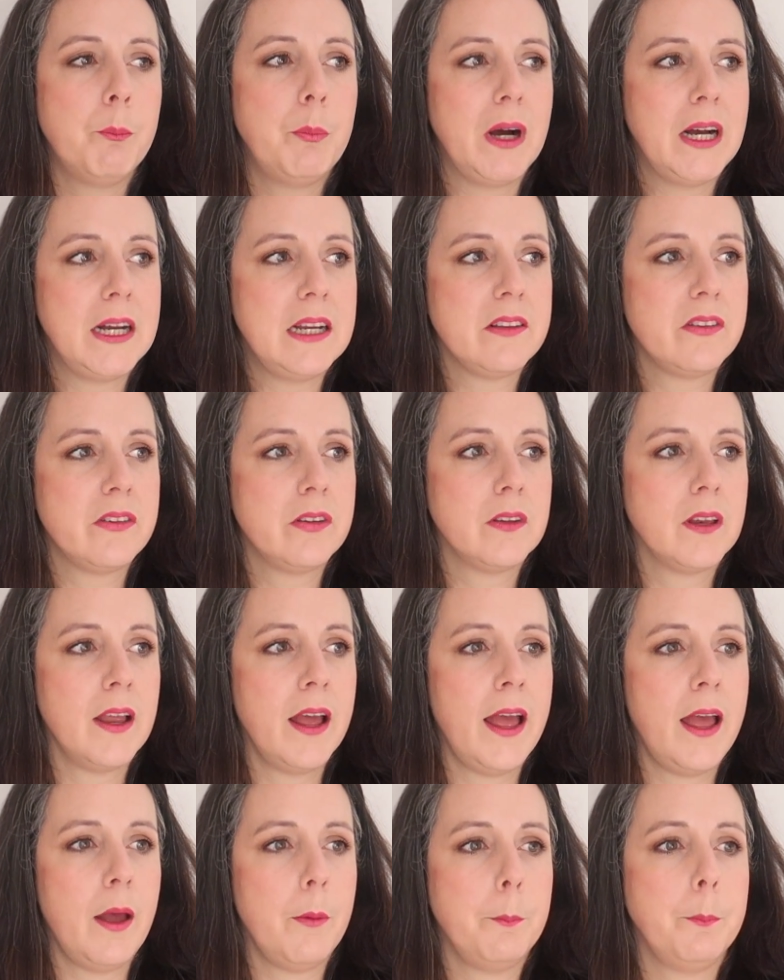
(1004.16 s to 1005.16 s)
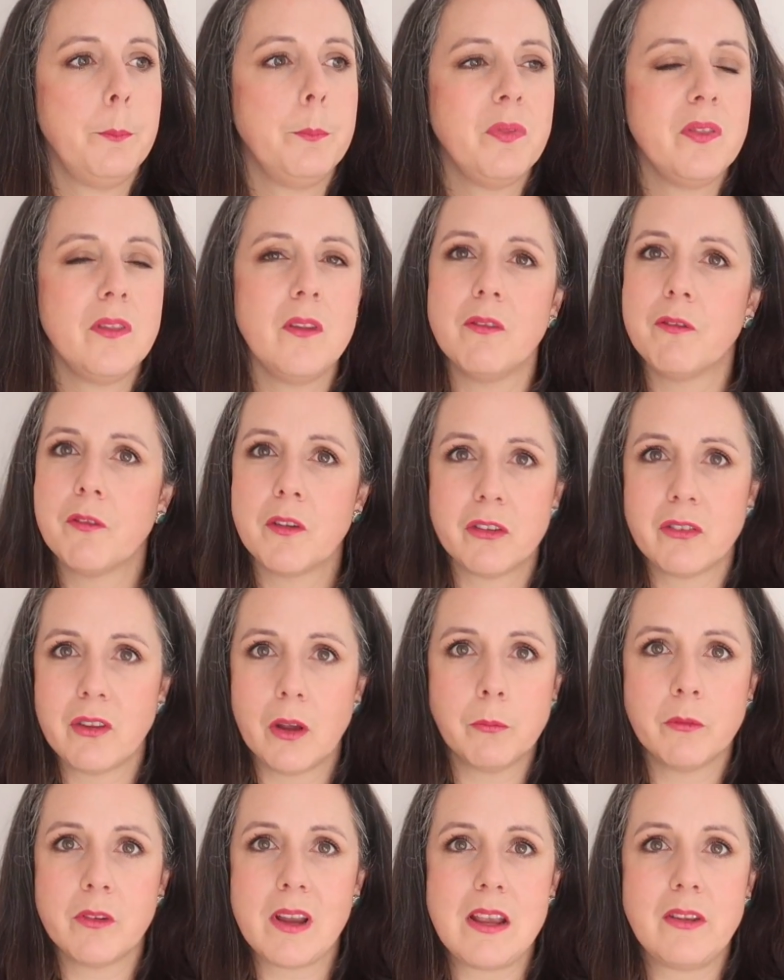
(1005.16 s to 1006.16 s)
But uh, for
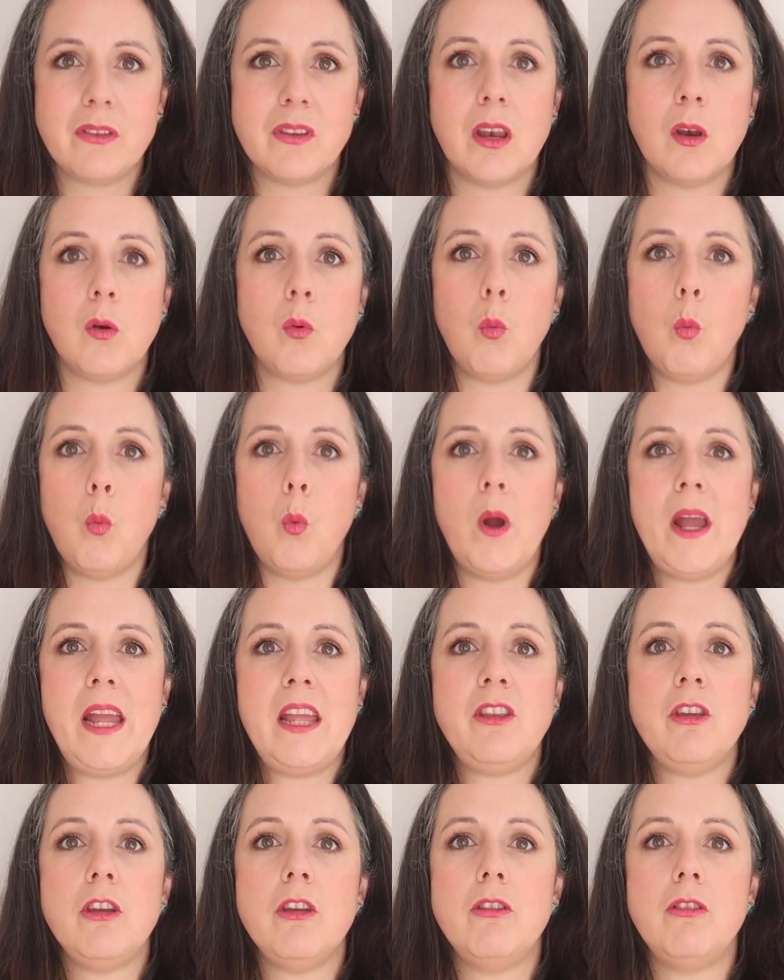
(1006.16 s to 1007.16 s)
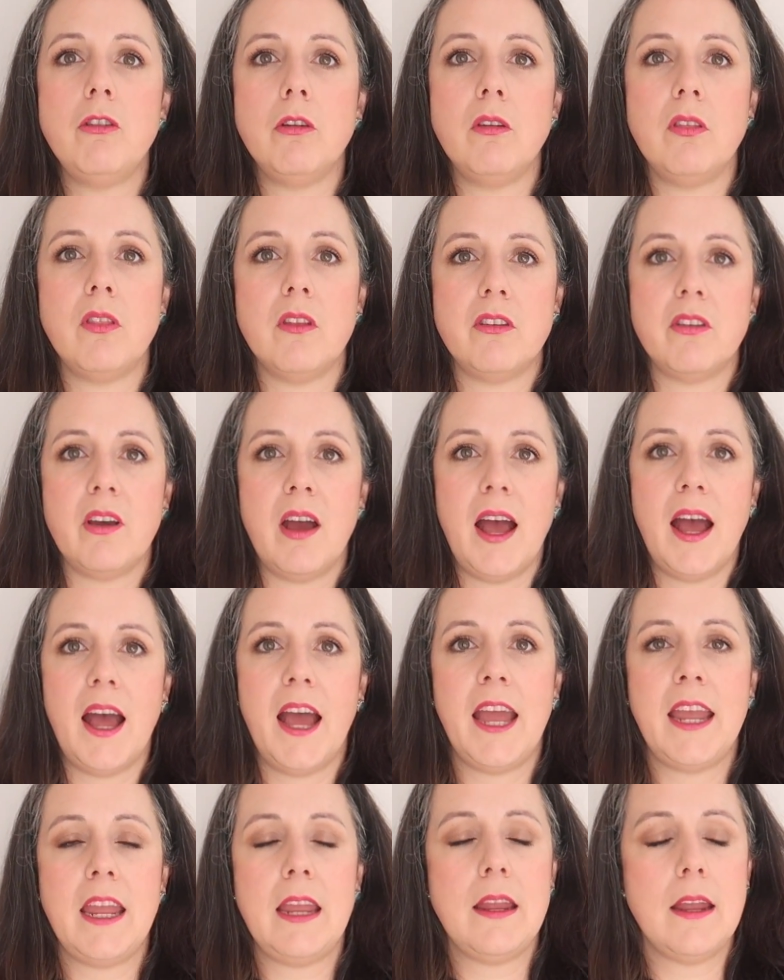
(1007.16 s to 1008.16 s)
some reason, when you do the
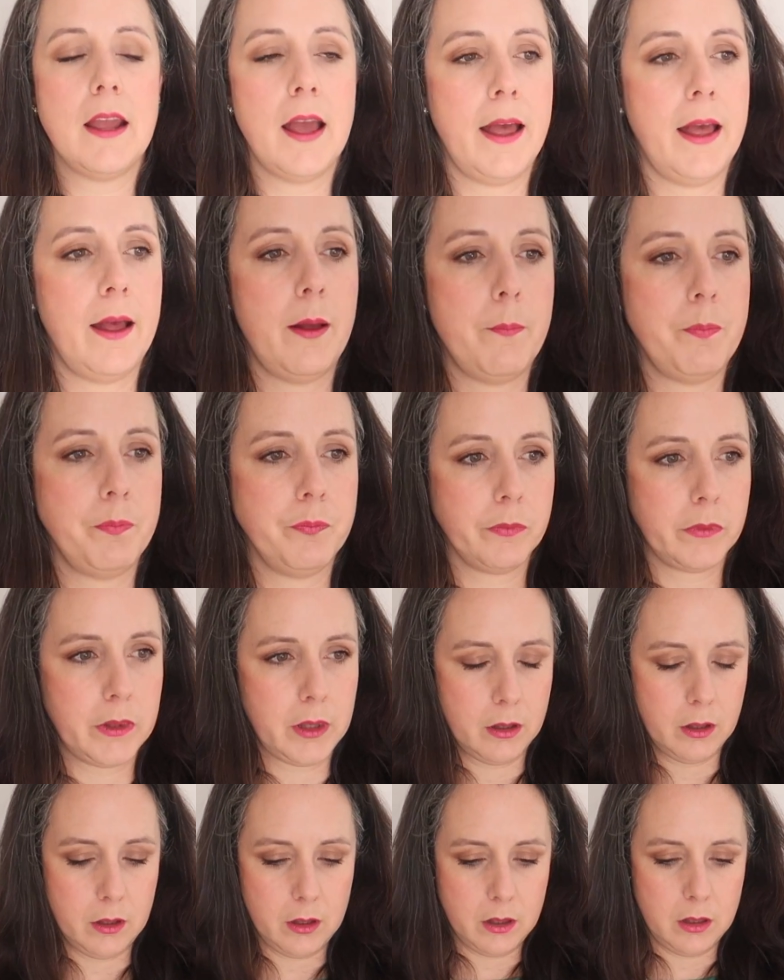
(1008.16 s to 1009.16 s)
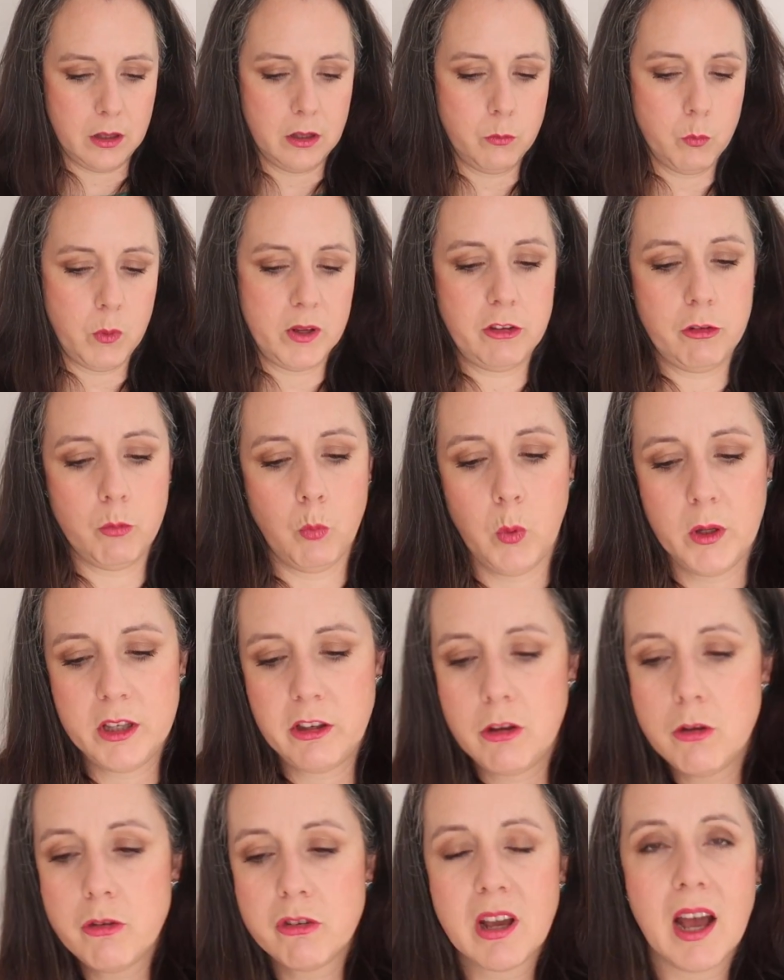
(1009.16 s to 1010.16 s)
tie, um, when,
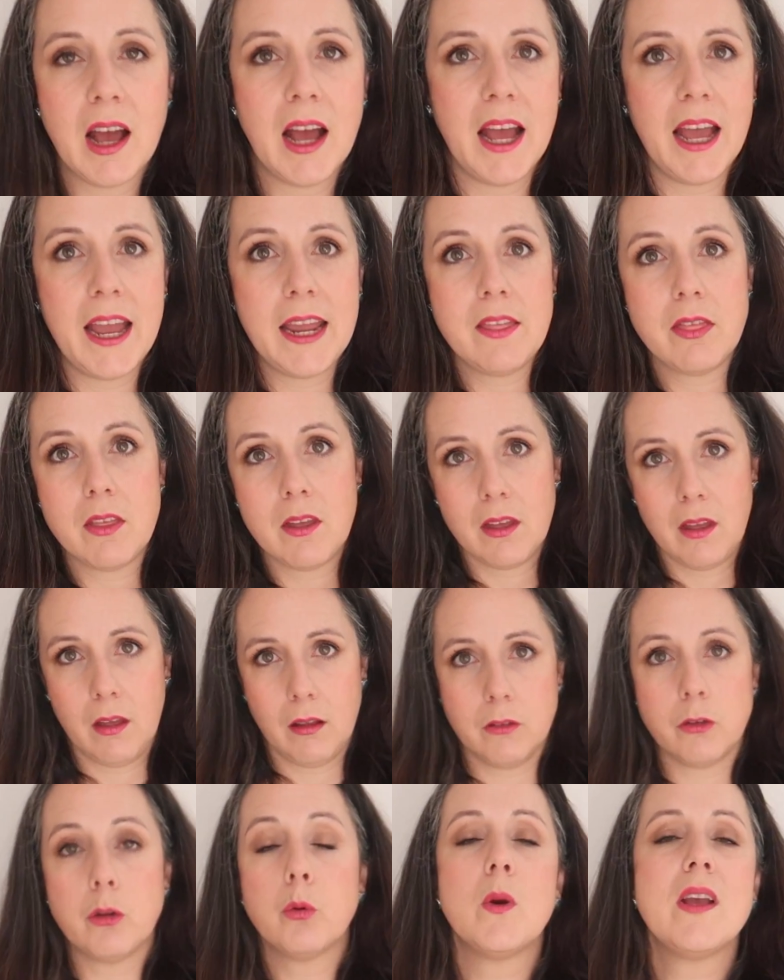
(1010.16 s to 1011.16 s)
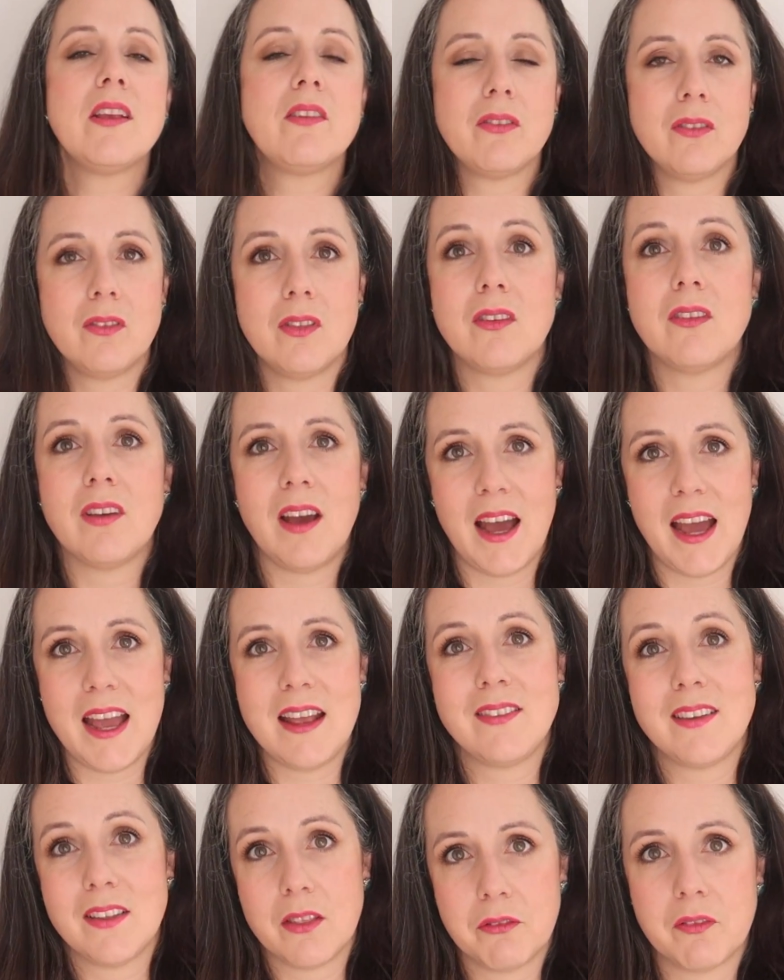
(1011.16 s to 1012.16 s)
when you tie the, twist the
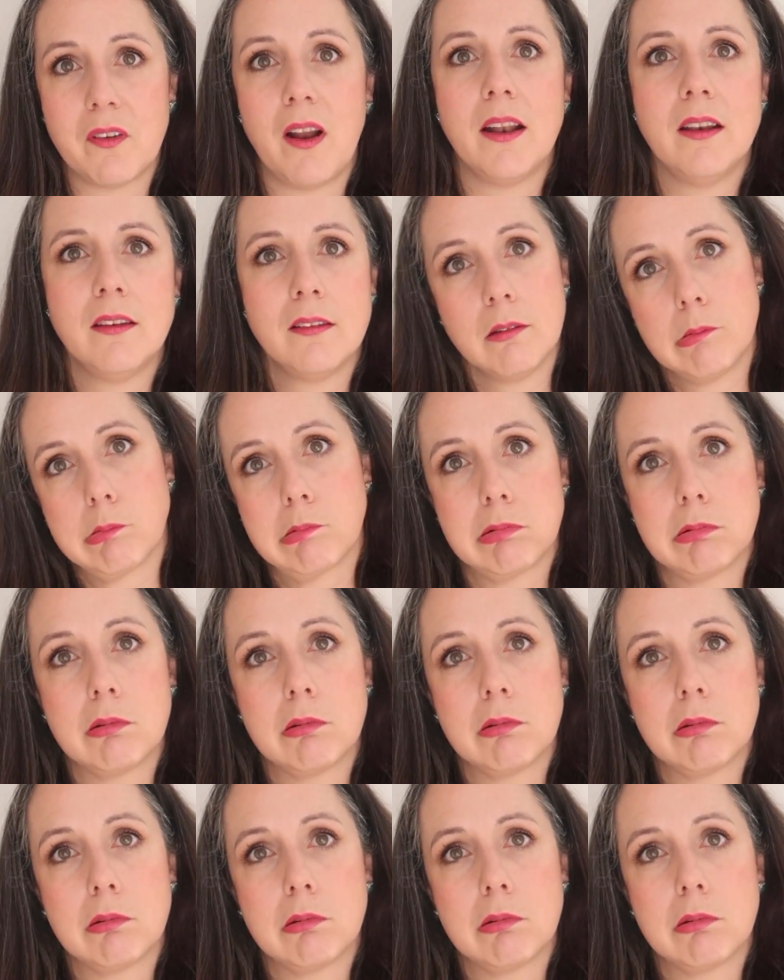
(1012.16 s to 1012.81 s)
ties at the front,